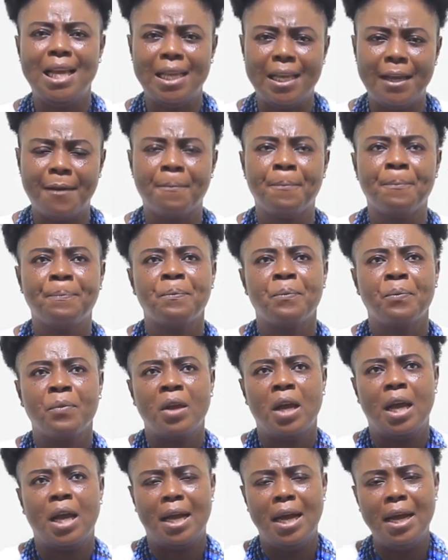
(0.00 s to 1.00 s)
yeah,
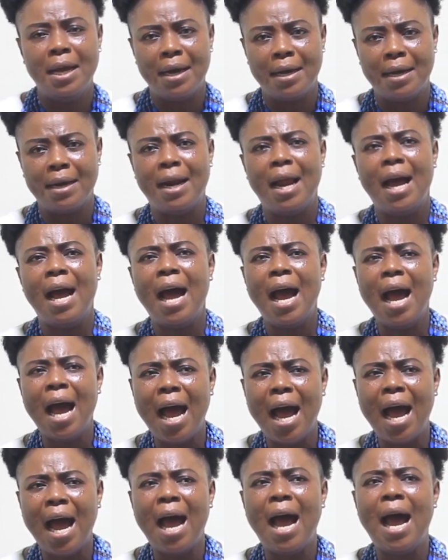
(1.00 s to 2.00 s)
can't
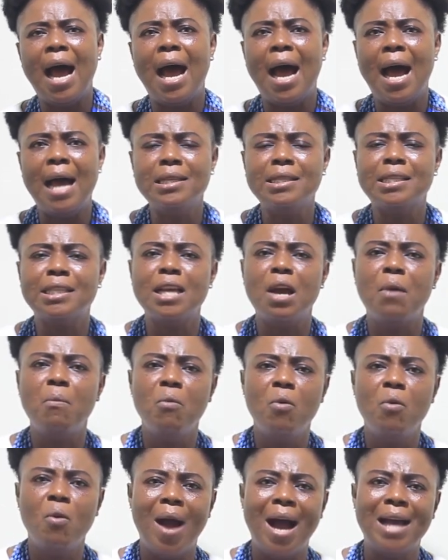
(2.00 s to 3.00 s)
cry and see a
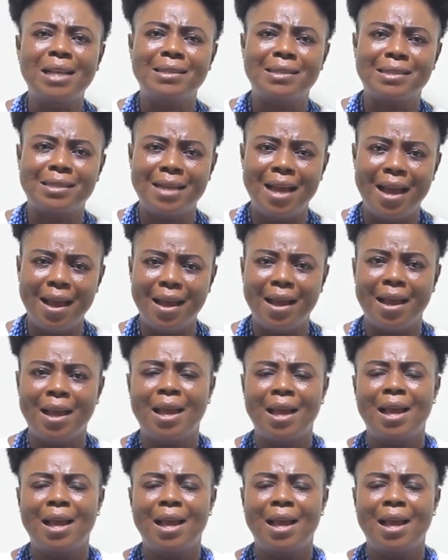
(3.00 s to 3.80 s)
moon and check.